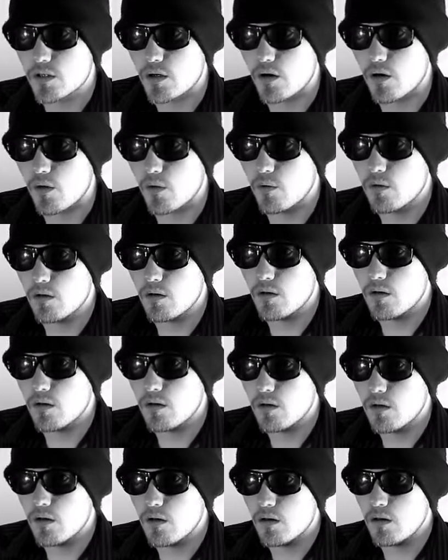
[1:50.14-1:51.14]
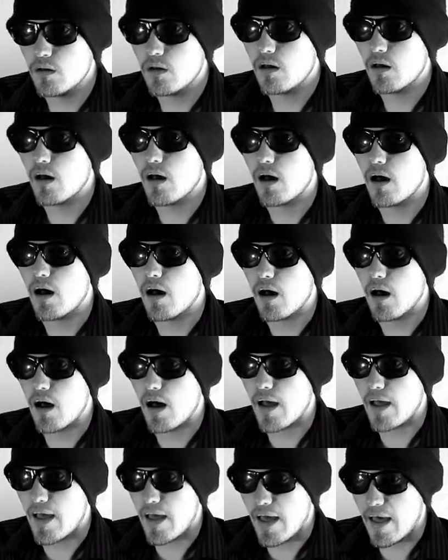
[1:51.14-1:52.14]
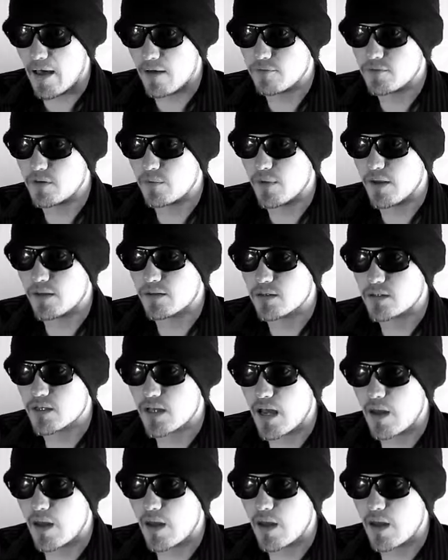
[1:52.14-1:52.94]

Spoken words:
to go, I have to make this